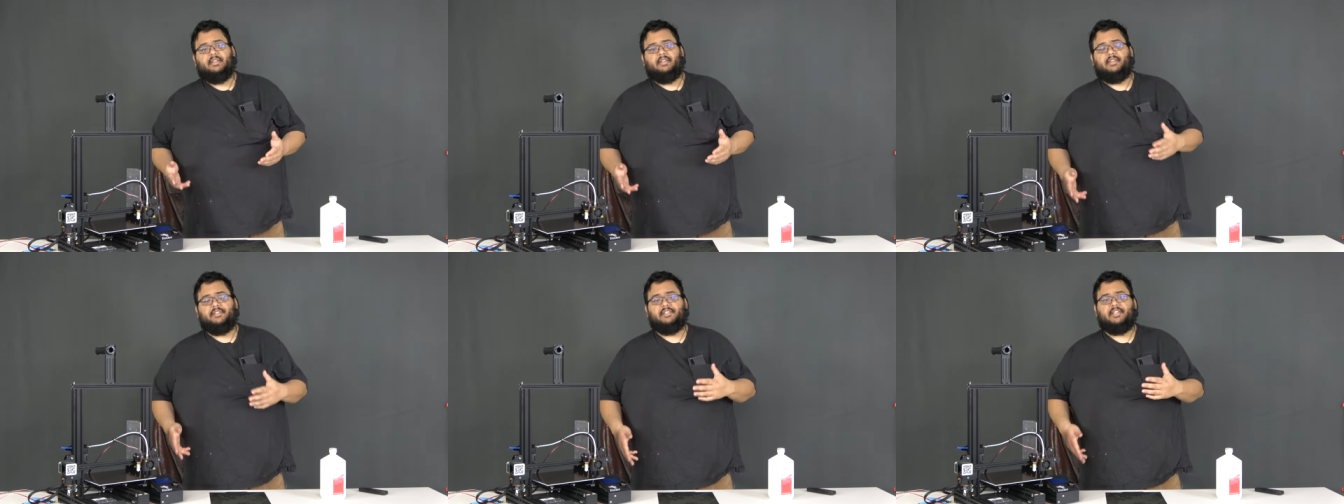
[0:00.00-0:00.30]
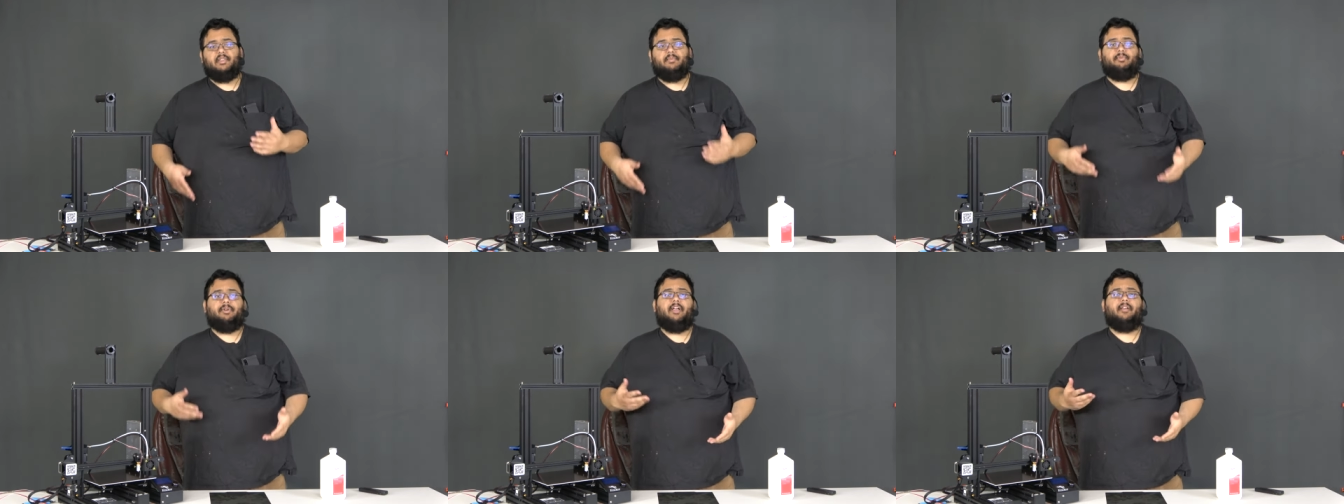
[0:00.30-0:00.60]
You
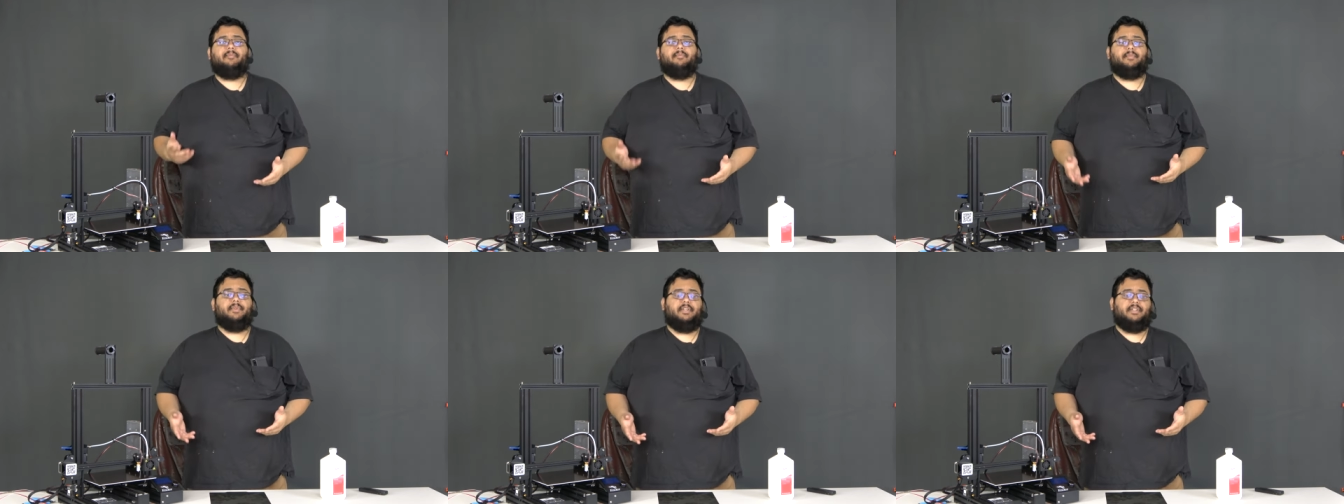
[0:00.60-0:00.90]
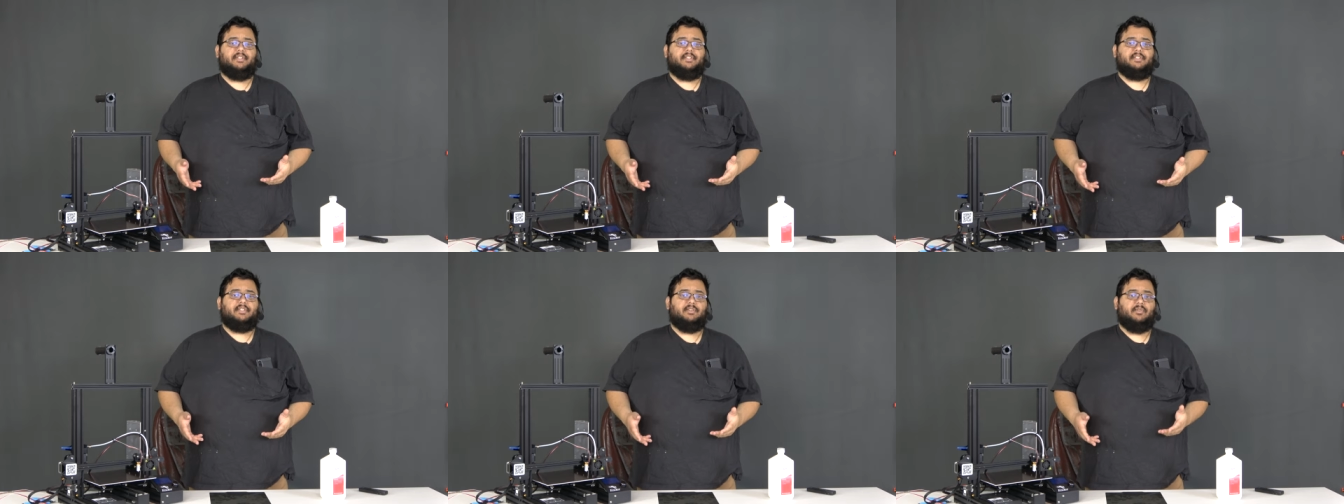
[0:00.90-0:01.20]
see, the problem
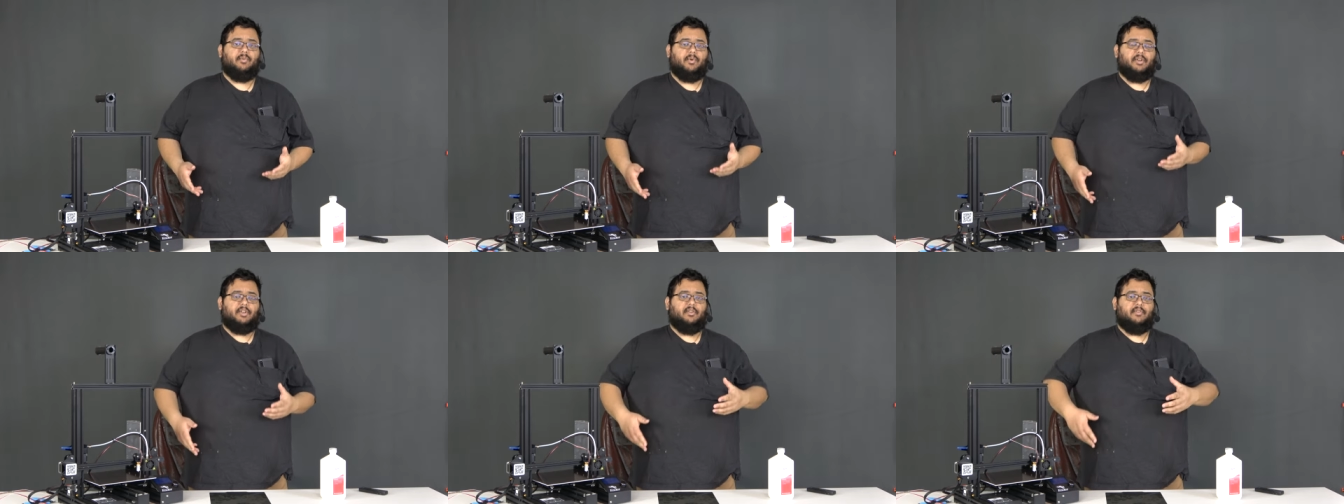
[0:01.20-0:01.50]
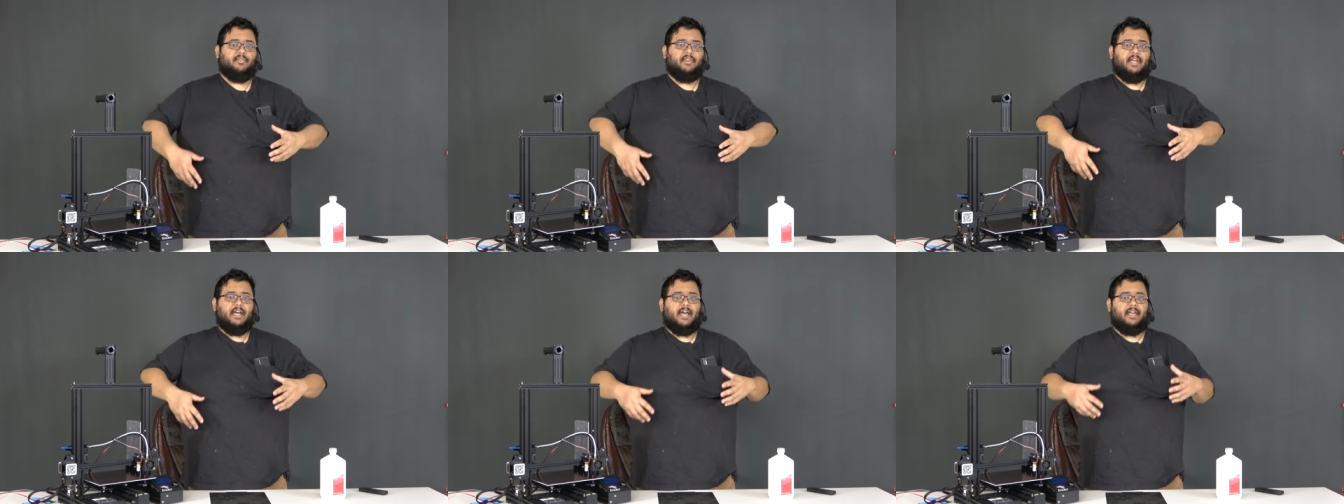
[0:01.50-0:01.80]
is when
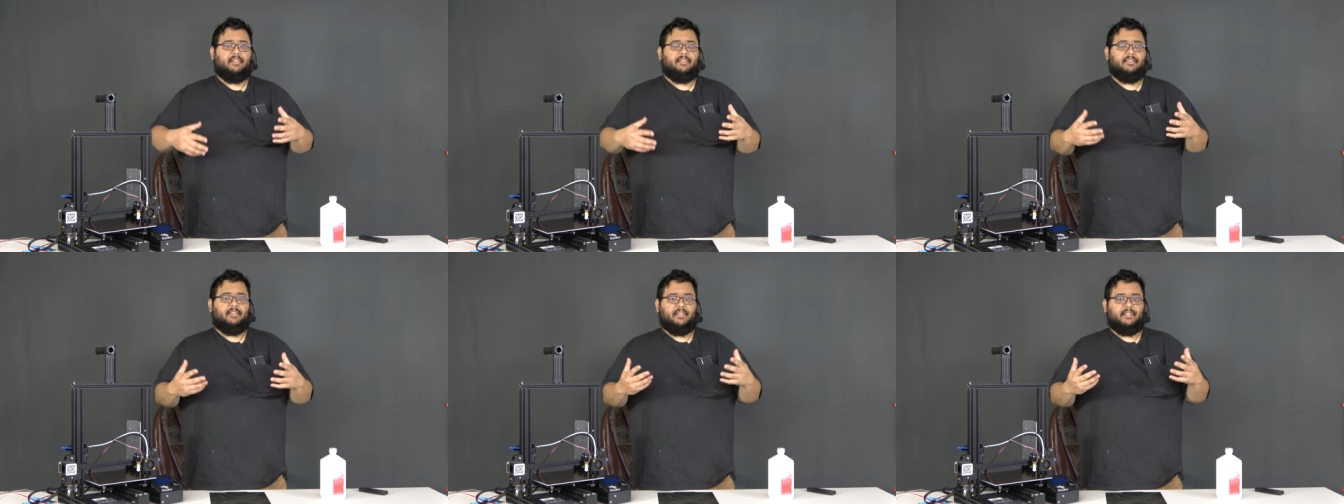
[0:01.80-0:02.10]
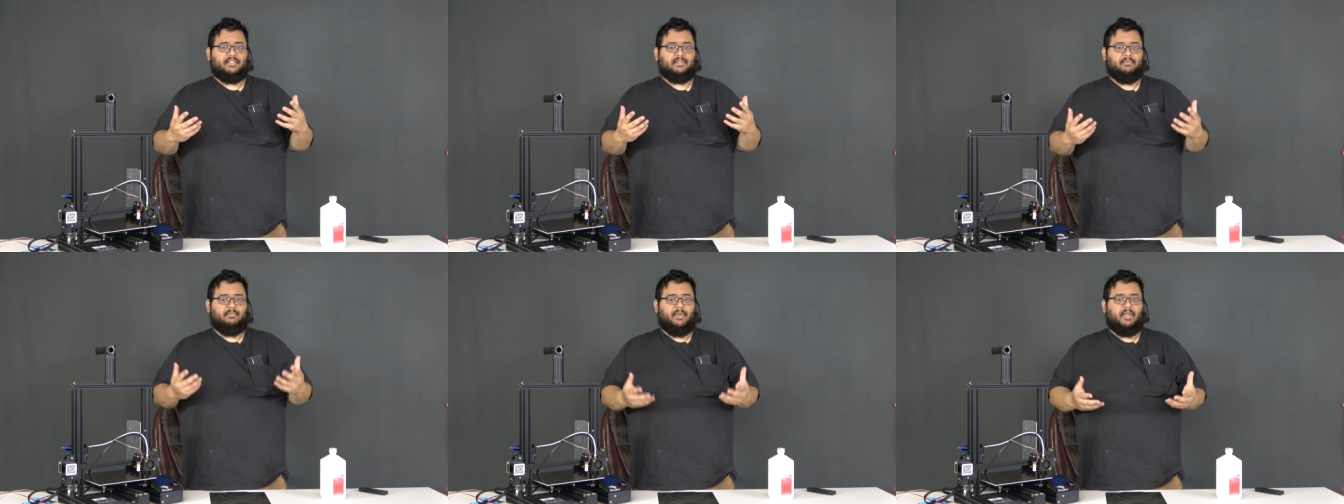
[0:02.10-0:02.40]
you've got
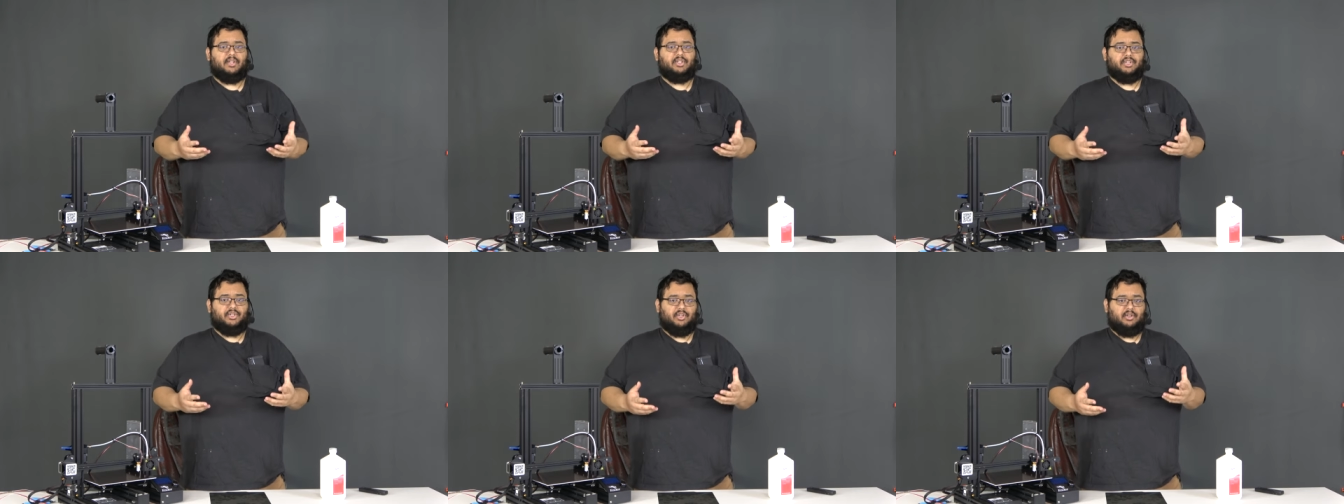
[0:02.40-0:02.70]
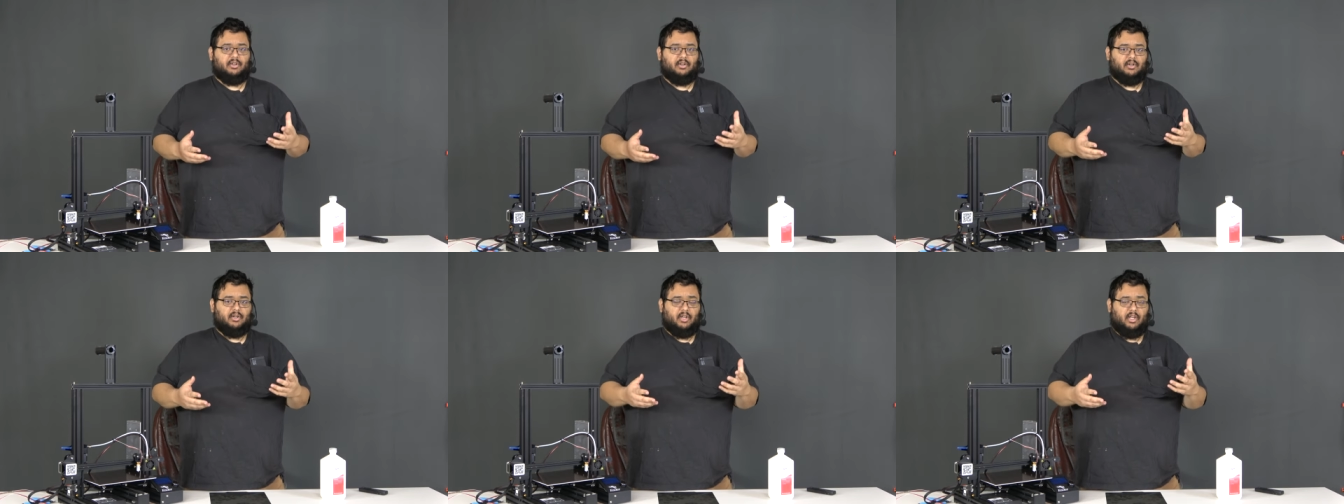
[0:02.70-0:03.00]
this
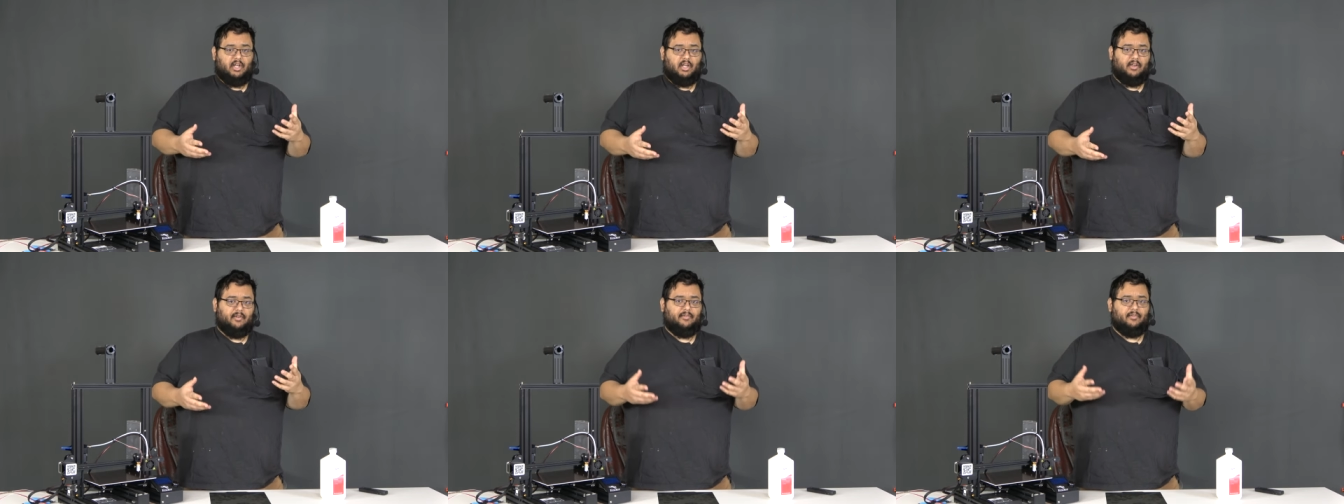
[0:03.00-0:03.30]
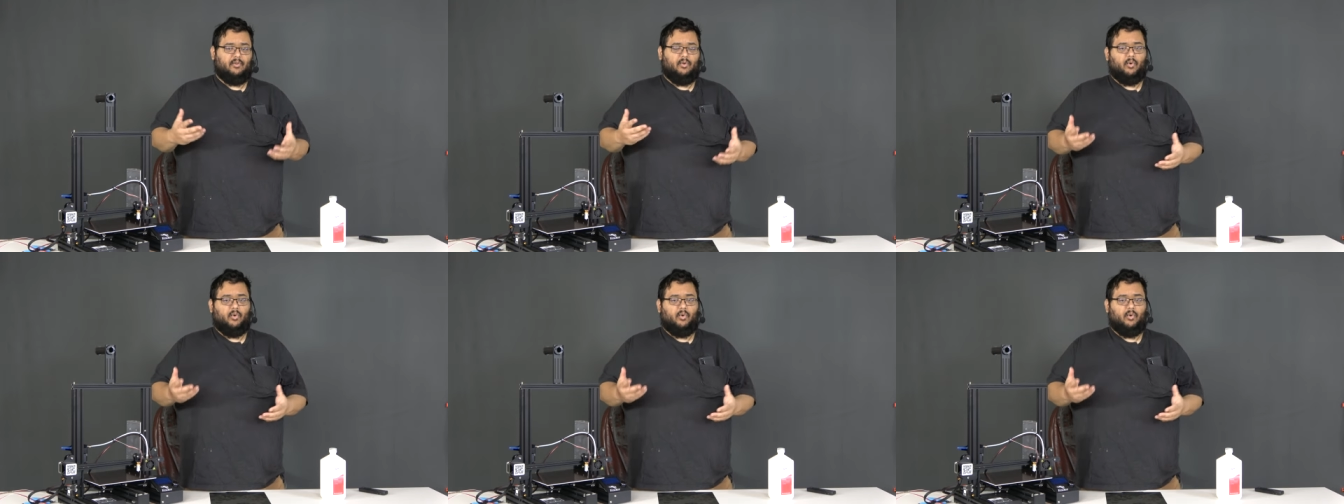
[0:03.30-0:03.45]
mixture of